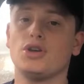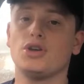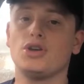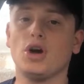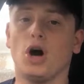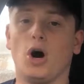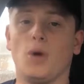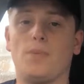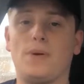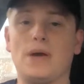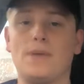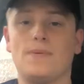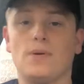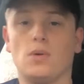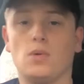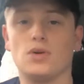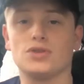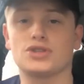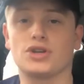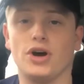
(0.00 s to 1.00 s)
Yo
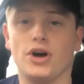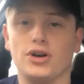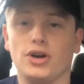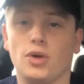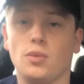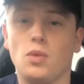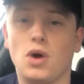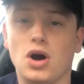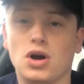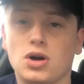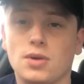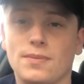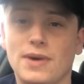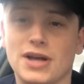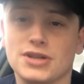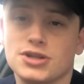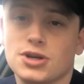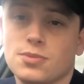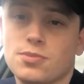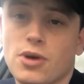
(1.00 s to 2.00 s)
people, what's going on? Welcome
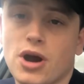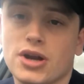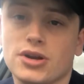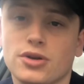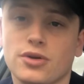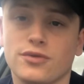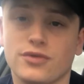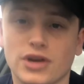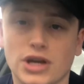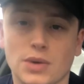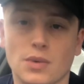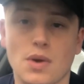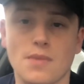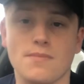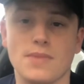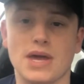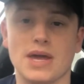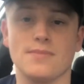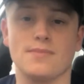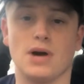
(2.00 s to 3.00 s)
back to a brand new video
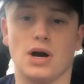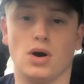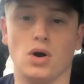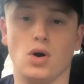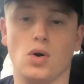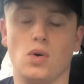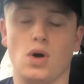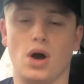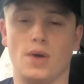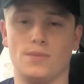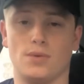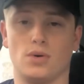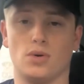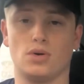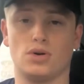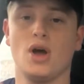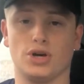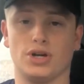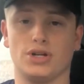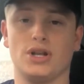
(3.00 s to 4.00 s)
with me, Matt Hall. Hope
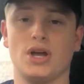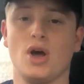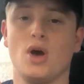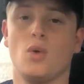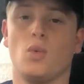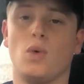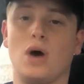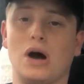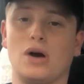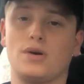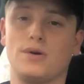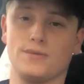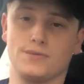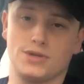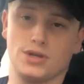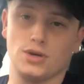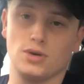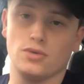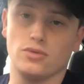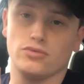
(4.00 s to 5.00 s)
you're good. Welcome
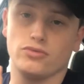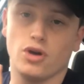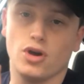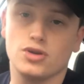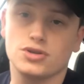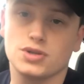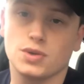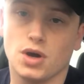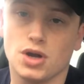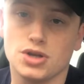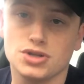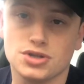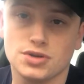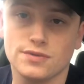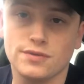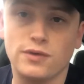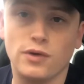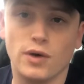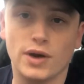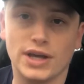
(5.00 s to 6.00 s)
to Road to
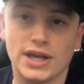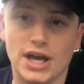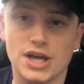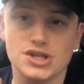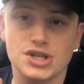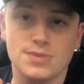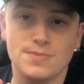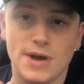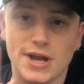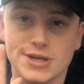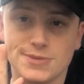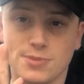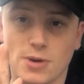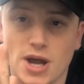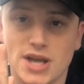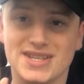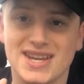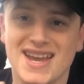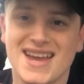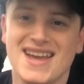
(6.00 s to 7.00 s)
140kg Bench
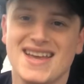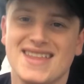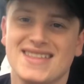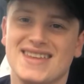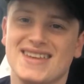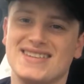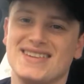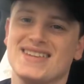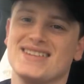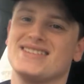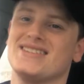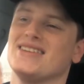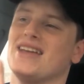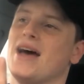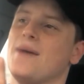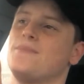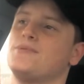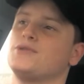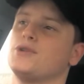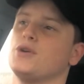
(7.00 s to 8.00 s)
Press. This is
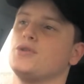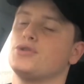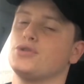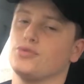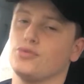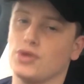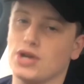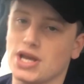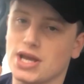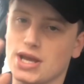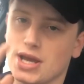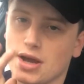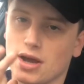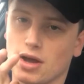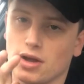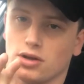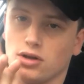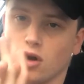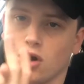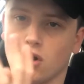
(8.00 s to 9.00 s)
episode 3,
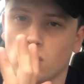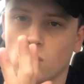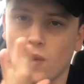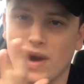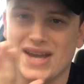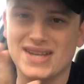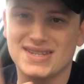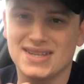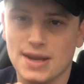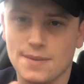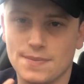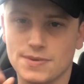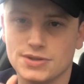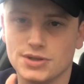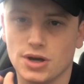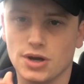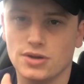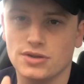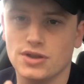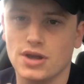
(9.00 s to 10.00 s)
a long waiting
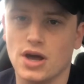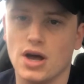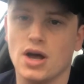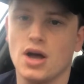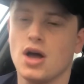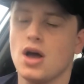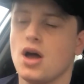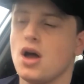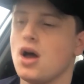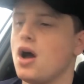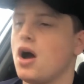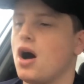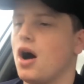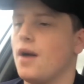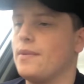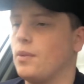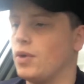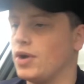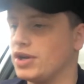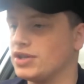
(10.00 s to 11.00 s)
episode that
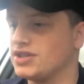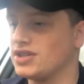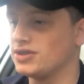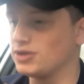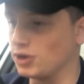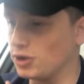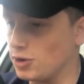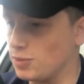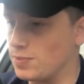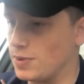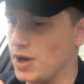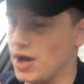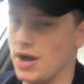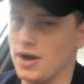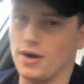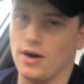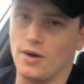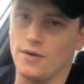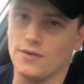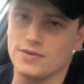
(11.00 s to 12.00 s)
I've been wanting to do,
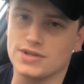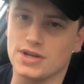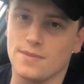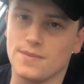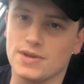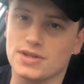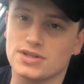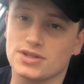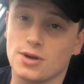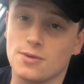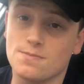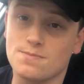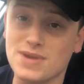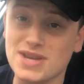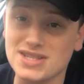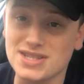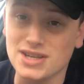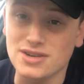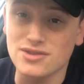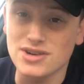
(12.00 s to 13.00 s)
but obviously I've been so
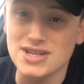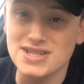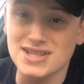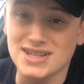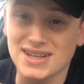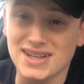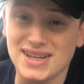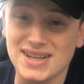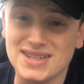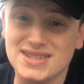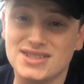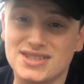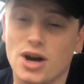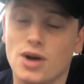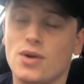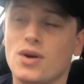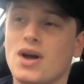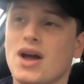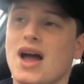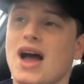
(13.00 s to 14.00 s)
busy recently,
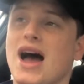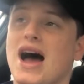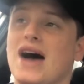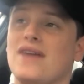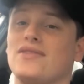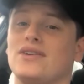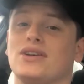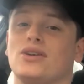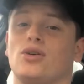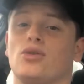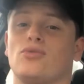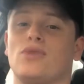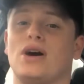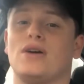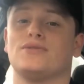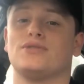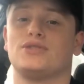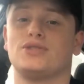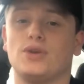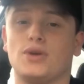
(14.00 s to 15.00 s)
so haven't got
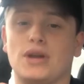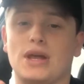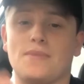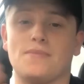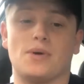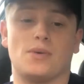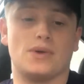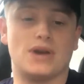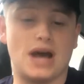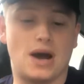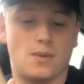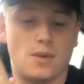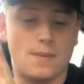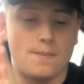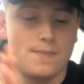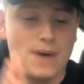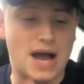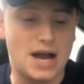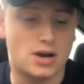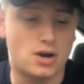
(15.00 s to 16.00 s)
round to doing it. But now
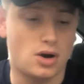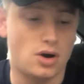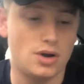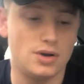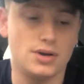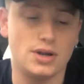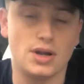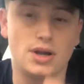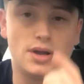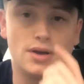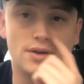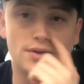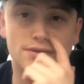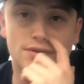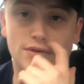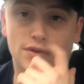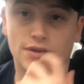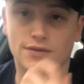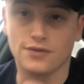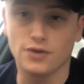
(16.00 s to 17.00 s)
we're back on
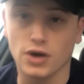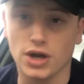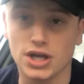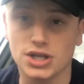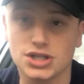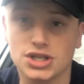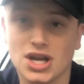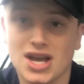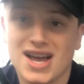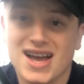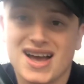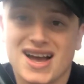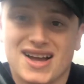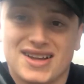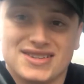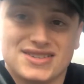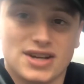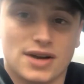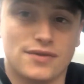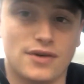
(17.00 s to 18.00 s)
to the footage
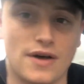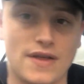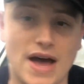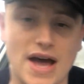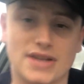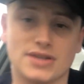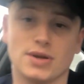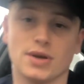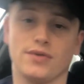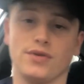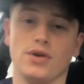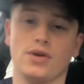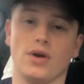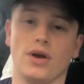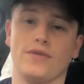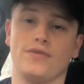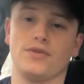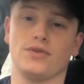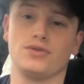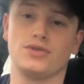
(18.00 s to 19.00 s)
and stuff like that. So if
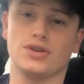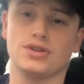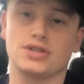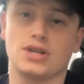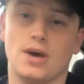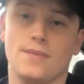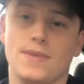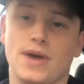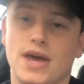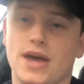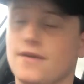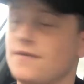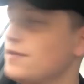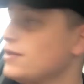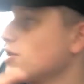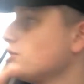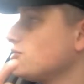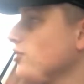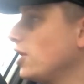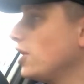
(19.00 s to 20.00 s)
you just come here
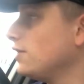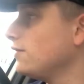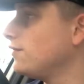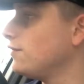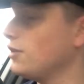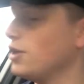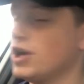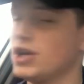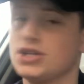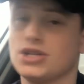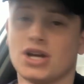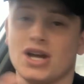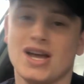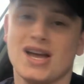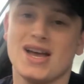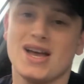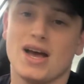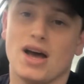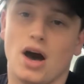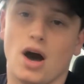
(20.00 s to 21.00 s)
for the training footage,
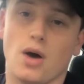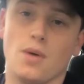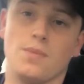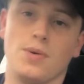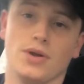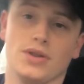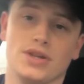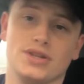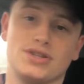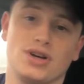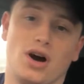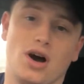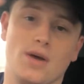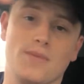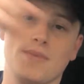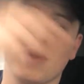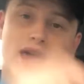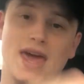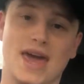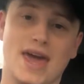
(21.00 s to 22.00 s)
I'll put the
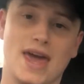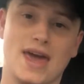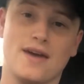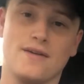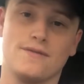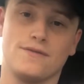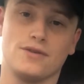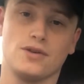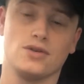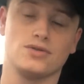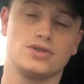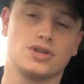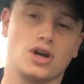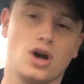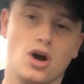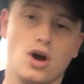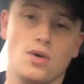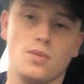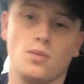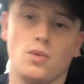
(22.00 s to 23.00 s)
time here for you to
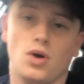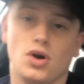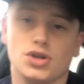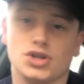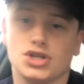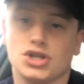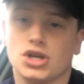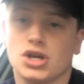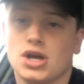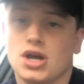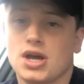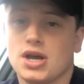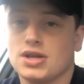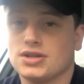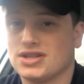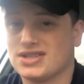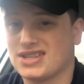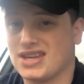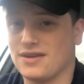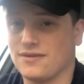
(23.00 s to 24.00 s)
go and watch,
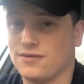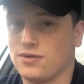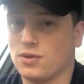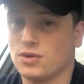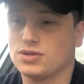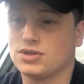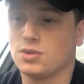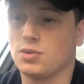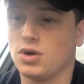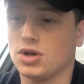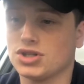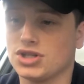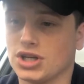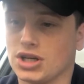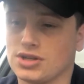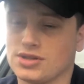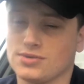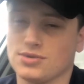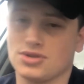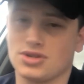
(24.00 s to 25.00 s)
to skip forward to watch
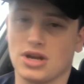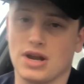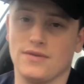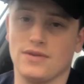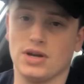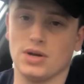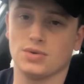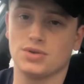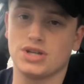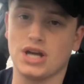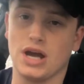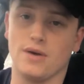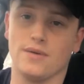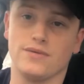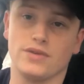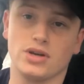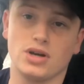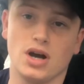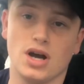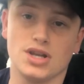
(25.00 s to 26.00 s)
it, because I'm just gonna have a little chat
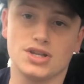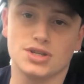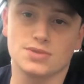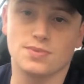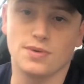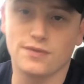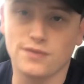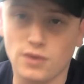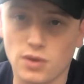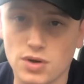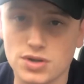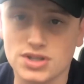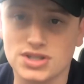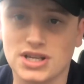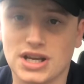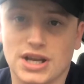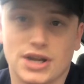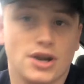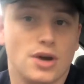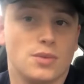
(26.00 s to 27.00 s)
with you guys just before,
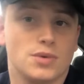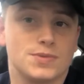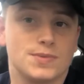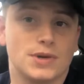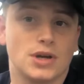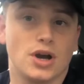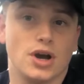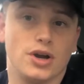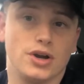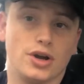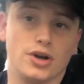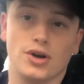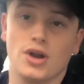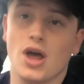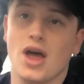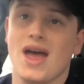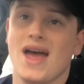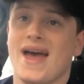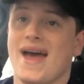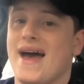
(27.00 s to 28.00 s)
just to let you know what's been going on
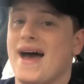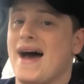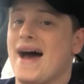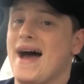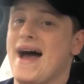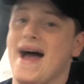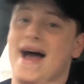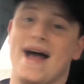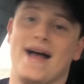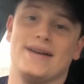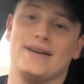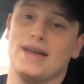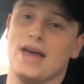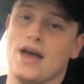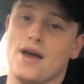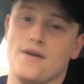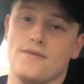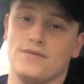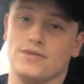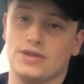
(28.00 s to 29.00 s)
and
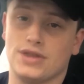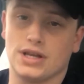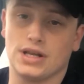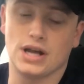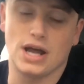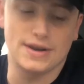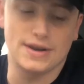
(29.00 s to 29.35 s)
everything